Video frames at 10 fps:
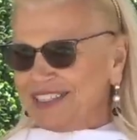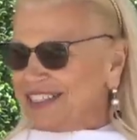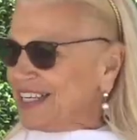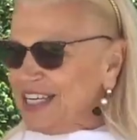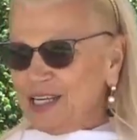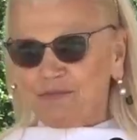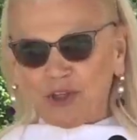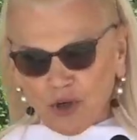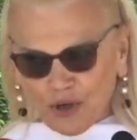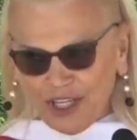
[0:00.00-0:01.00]
to keep
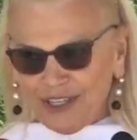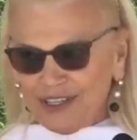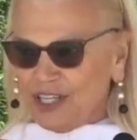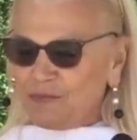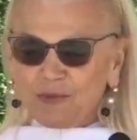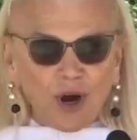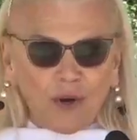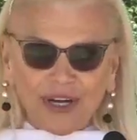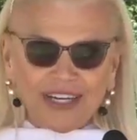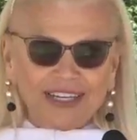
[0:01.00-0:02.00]
learning, keep
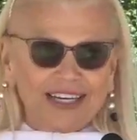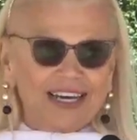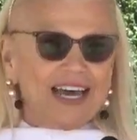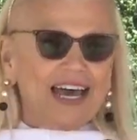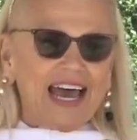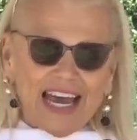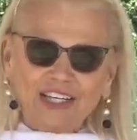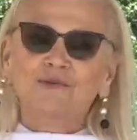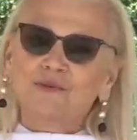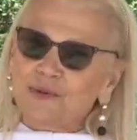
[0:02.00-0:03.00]
growing, and
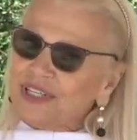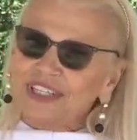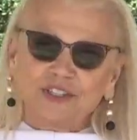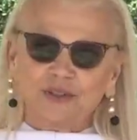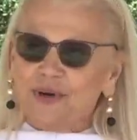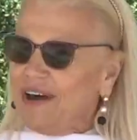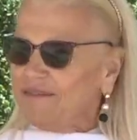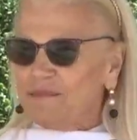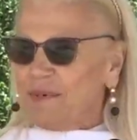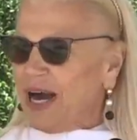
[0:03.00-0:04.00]
you really do have
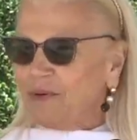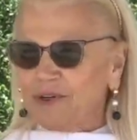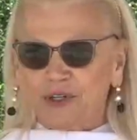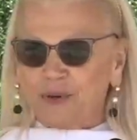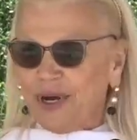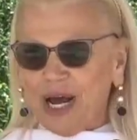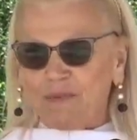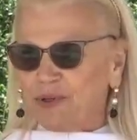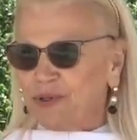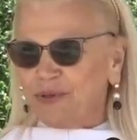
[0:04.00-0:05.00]
the power to create
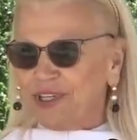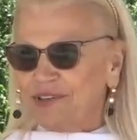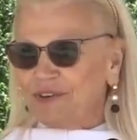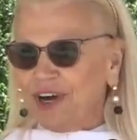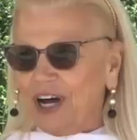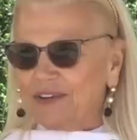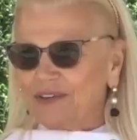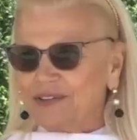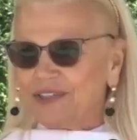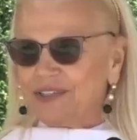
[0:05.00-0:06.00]
opportunity for
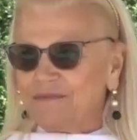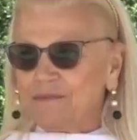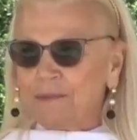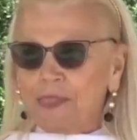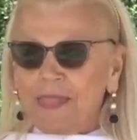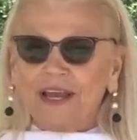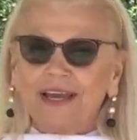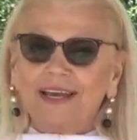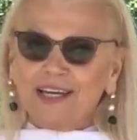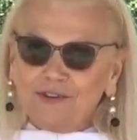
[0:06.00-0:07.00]
others.
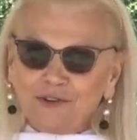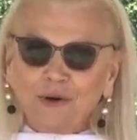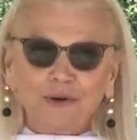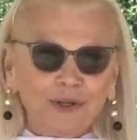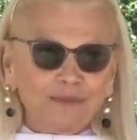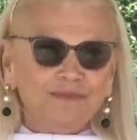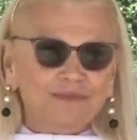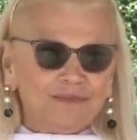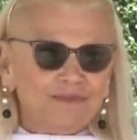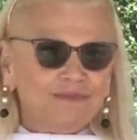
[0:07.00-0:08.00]
In total,
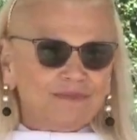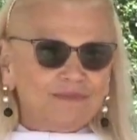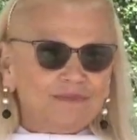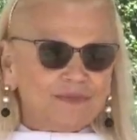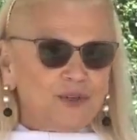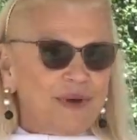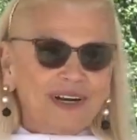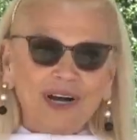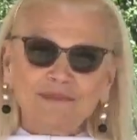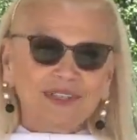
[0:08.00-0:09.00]
you may
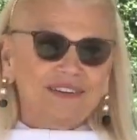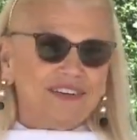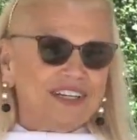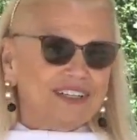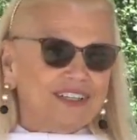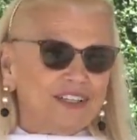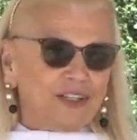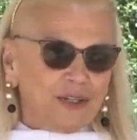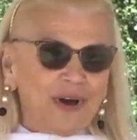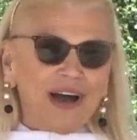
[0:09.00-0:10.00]
not believe it,
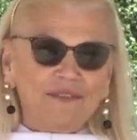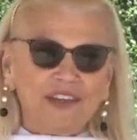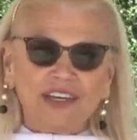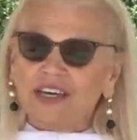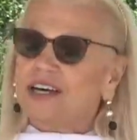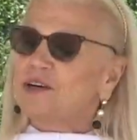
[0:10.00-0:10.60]
you have the